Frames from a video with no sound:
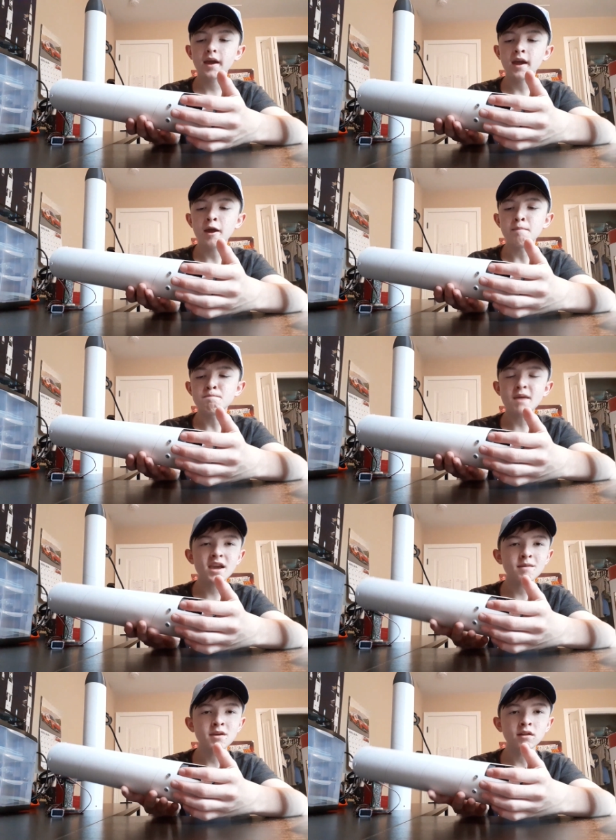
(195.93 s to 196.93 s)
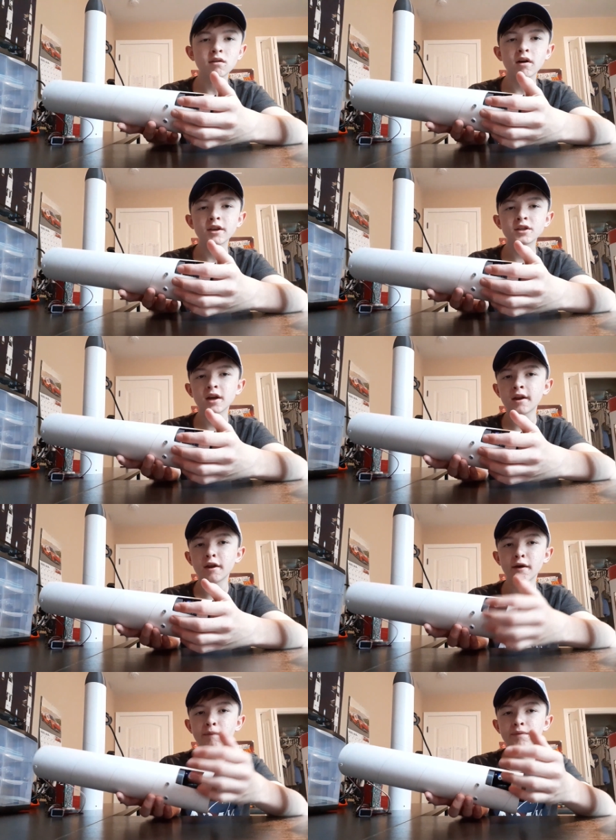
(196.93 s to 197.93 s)
and maybe a launch. I don't
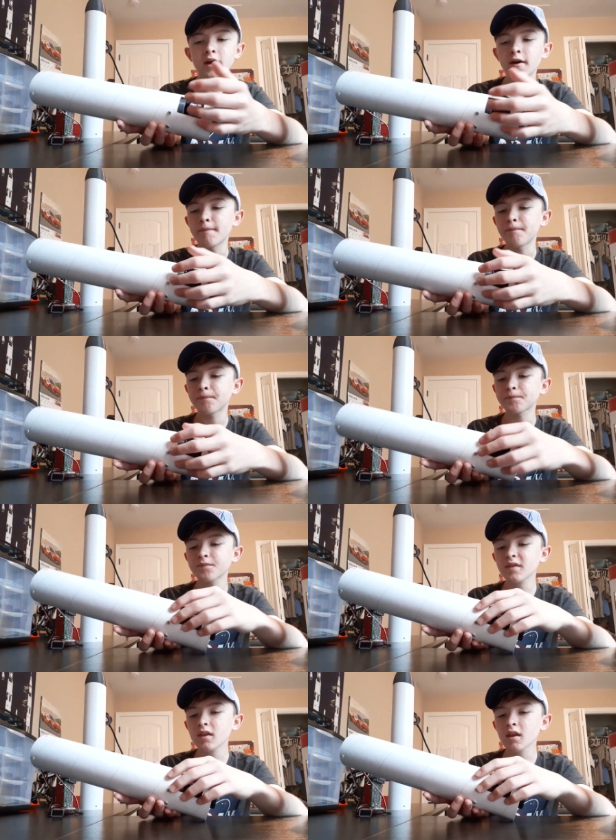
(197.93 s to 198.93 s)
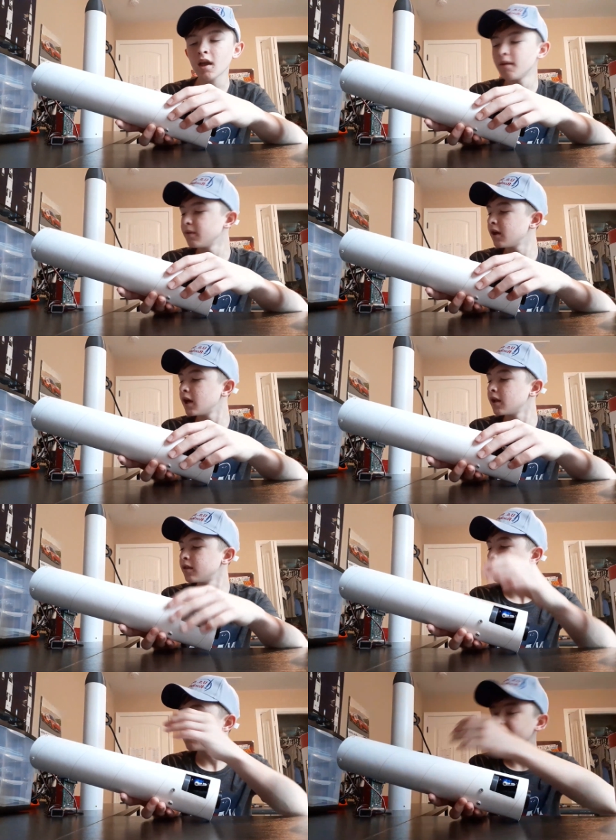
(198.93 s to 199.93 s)
know. Um, the,
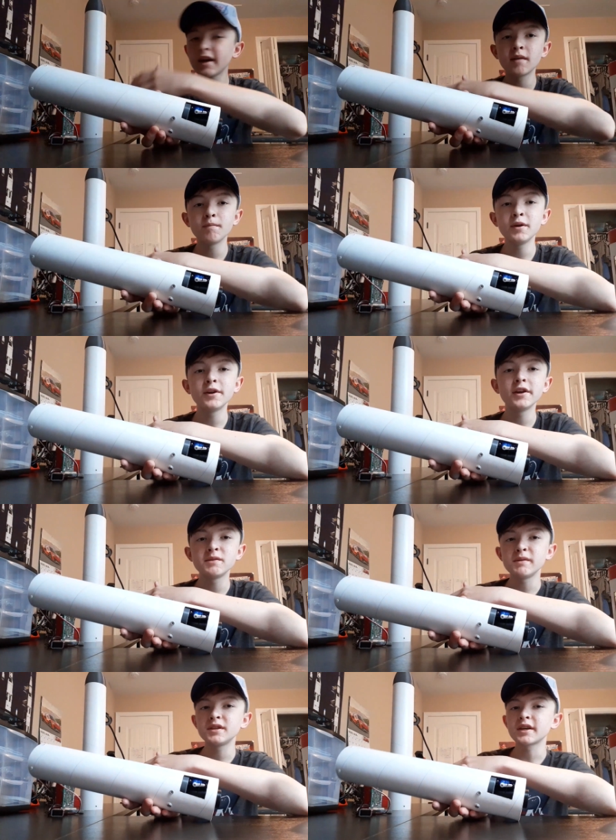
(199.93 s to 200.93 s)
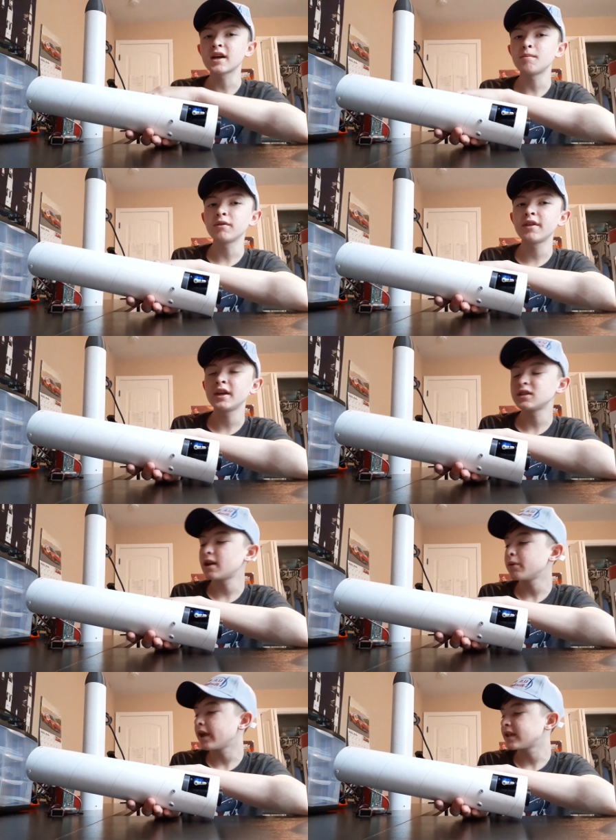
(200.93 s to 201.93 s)
the flight computer is missing a couple things that I
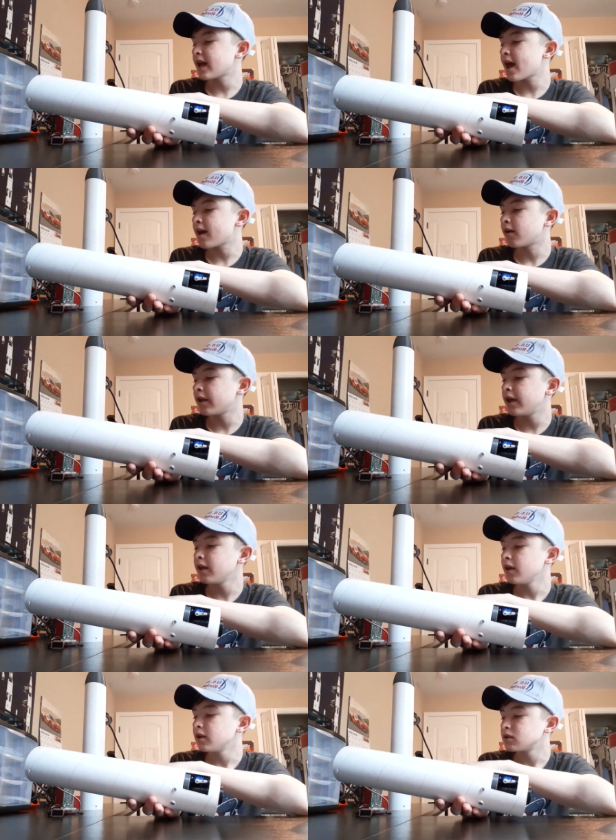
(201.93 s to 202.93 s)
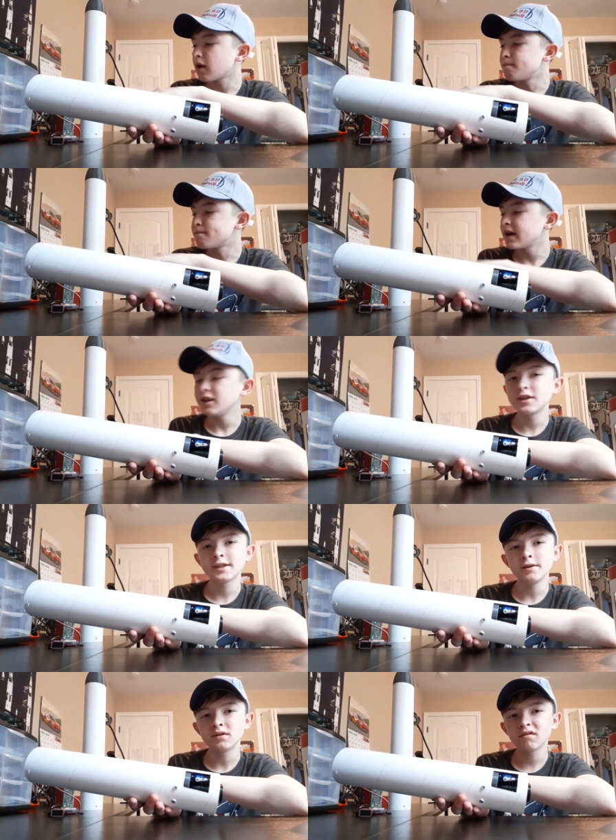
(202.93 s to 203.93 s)
would like to add on it, so I might just
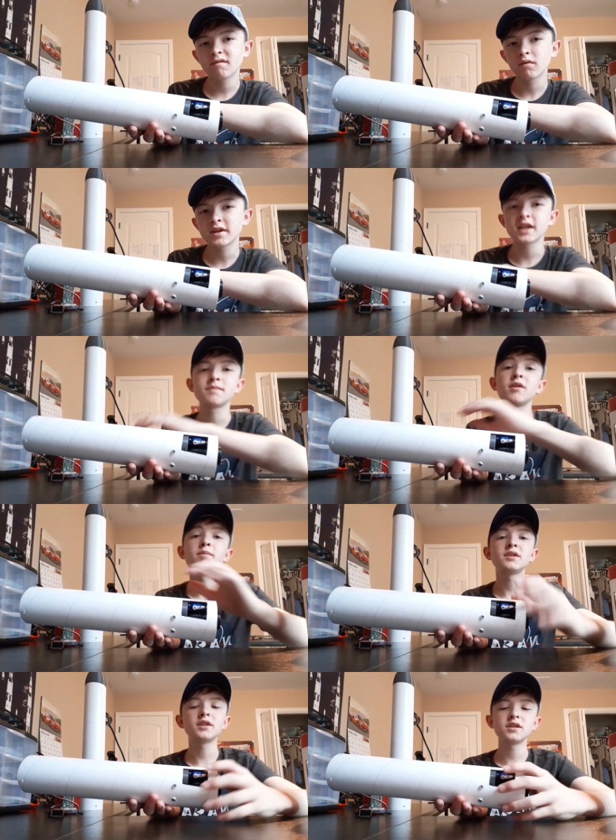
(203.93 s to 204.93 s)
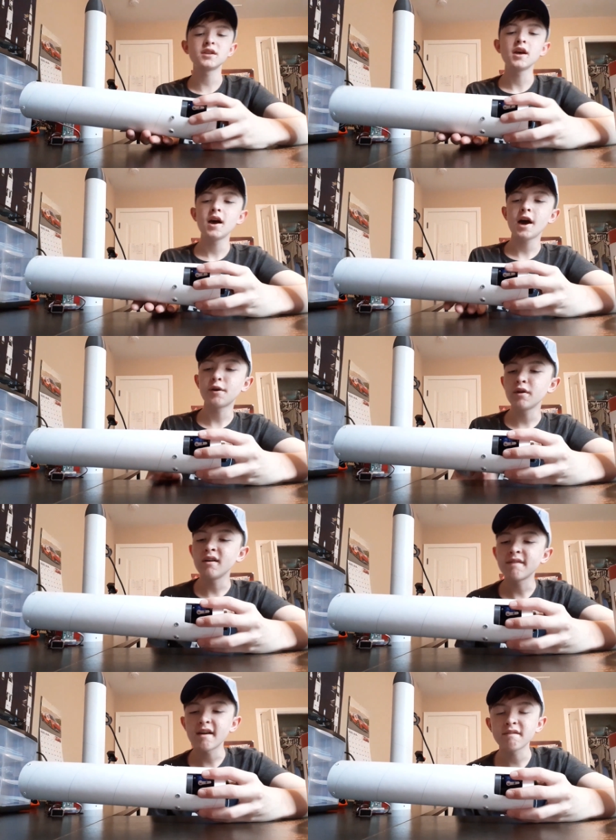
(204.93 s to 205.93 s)
use it for test purposes. I don't know
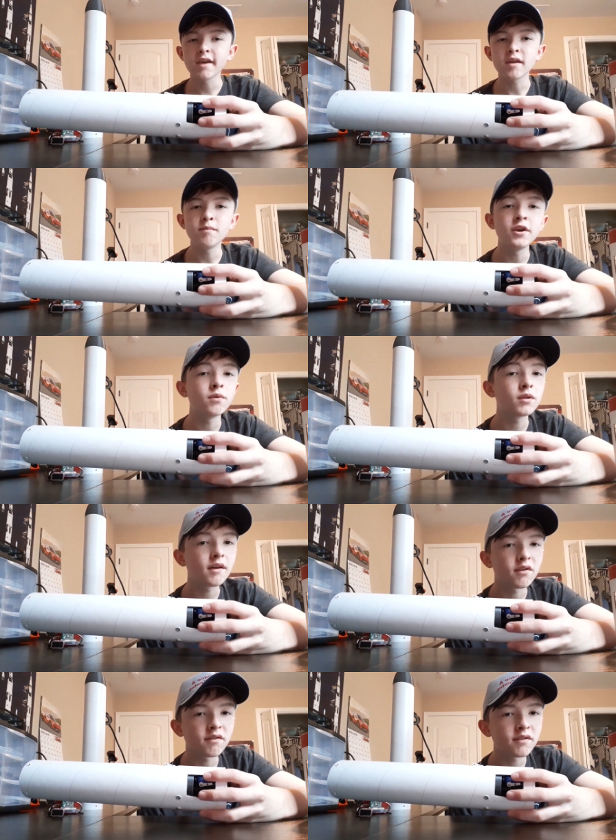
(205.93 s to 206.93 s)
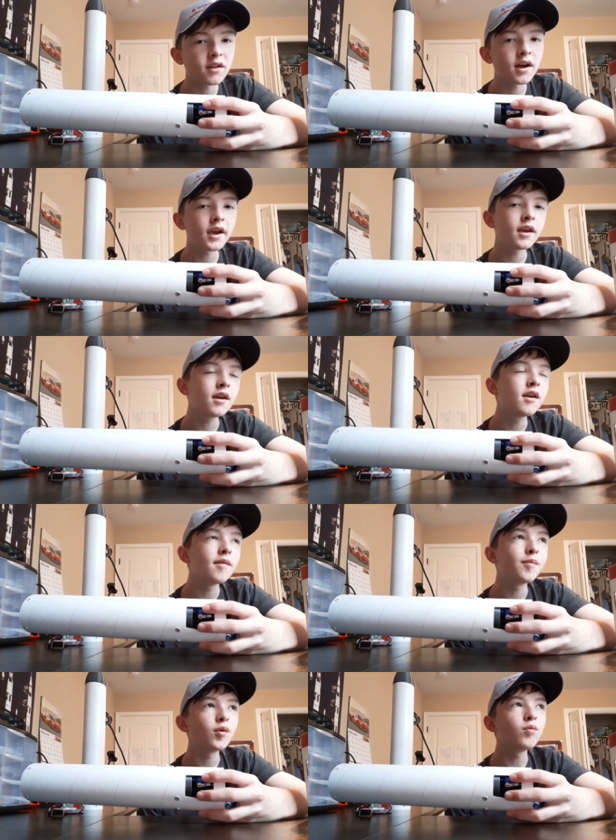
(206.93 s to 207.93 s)
if that flight computer will ever fly,
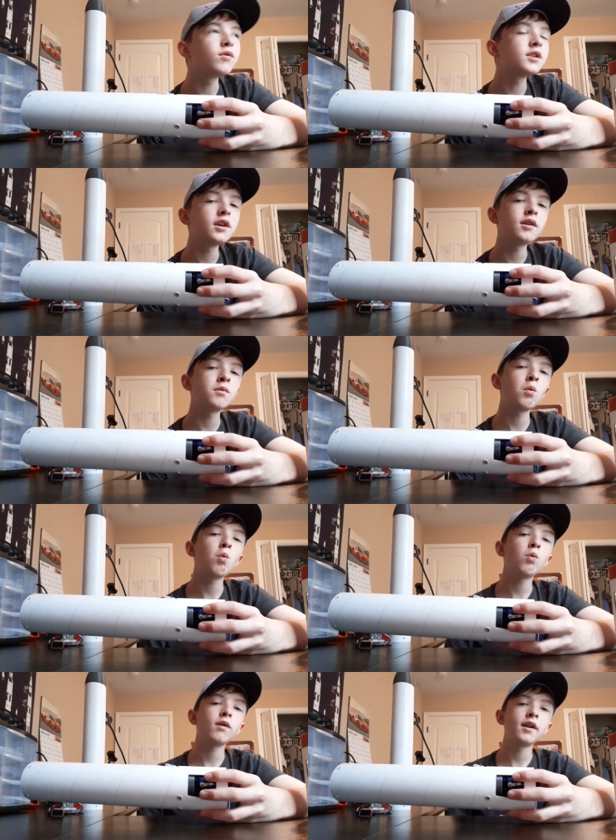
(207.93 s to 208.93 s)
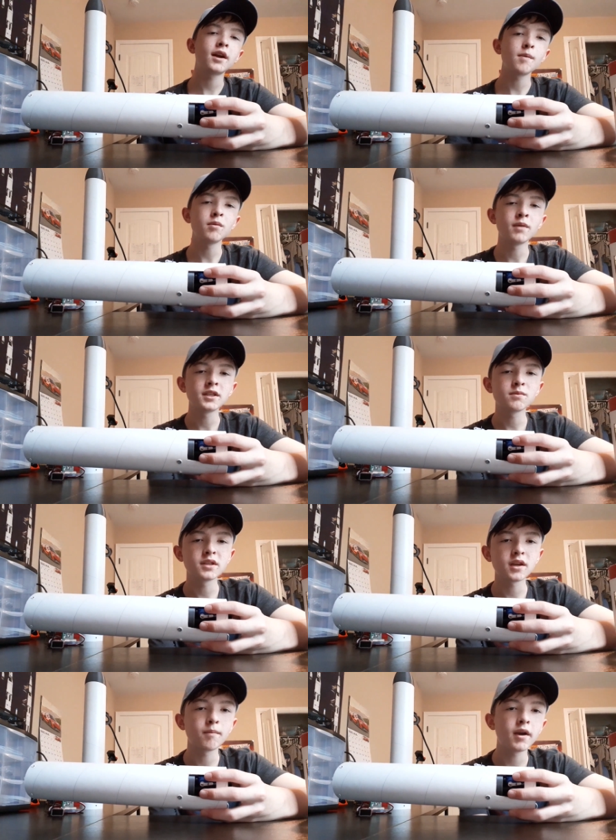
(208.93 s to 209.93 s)
but we'll see in a couple months
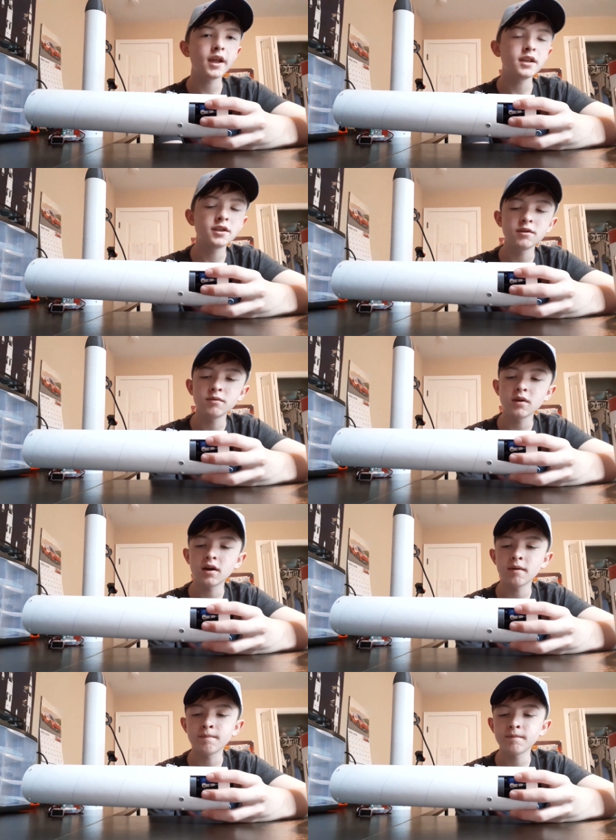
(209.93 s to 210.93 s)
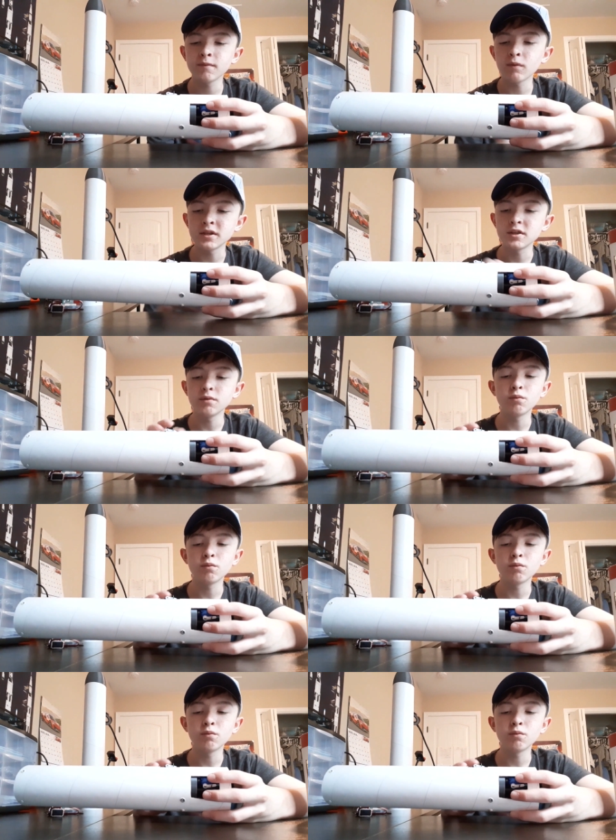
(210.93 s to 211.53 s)
once I'm ready to, uh, once, to,